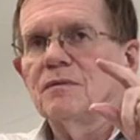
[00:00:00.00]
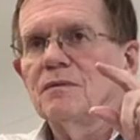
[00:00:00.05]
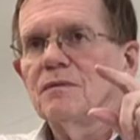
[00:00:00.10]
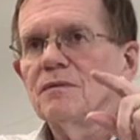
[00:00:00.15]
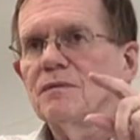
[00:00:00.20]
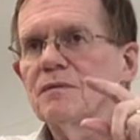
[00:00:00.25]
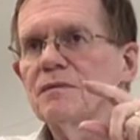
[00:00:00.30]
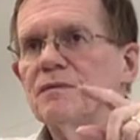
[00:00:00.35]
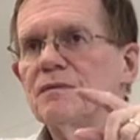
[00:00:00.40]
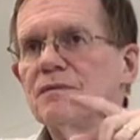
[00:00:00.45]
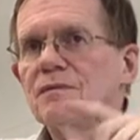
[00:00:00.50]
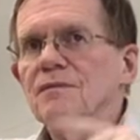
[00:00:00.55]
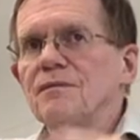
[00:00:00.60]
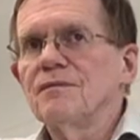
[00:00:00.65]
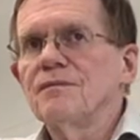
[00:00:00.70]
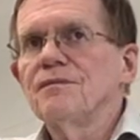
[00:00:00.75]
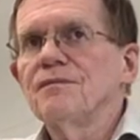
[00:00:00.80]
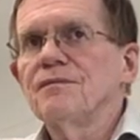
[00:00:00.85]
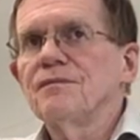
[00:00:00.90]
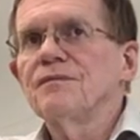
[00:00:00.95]
So he's the
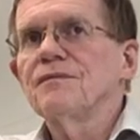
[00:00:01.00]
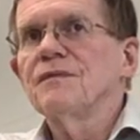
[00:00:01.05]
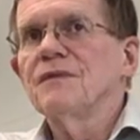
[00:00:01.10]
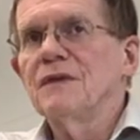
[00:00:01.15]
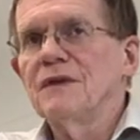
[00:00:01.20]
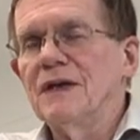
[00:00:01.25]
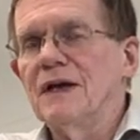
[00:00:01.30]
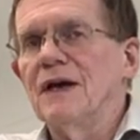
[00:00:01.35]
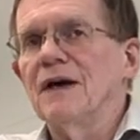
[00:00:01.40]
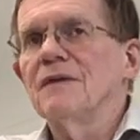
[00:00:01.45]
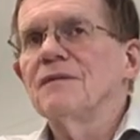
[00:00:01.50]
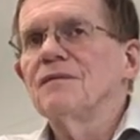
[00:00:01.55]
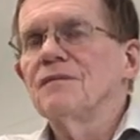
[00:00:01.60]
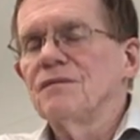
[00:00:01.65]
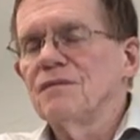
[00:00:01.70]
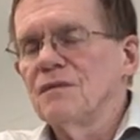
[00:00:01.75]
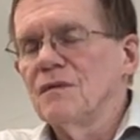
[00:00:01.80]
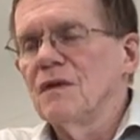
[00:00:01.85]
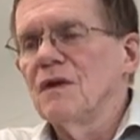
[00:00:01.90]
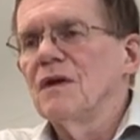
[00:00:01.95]
three-headed dog. yeah.
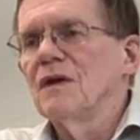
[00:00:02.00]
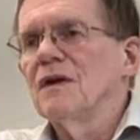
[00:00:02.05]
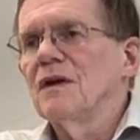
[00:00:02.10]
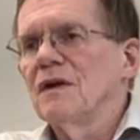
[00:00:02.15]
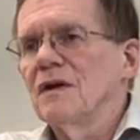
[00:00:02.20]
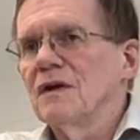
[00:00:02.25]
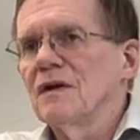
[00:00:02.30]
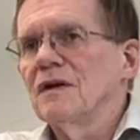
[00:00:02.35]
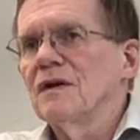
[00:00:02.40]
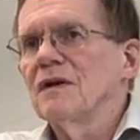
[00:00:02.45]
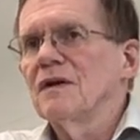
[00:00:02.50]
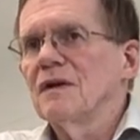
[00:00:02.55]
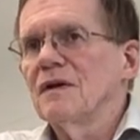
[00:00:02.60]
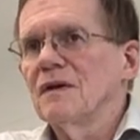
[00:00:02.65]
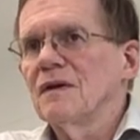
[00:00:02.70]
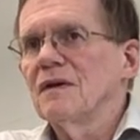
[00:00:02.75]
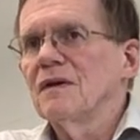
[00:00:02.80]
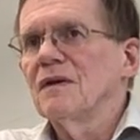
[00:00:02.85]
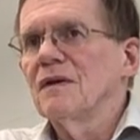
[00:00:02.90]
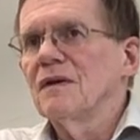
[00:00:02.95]
That must be so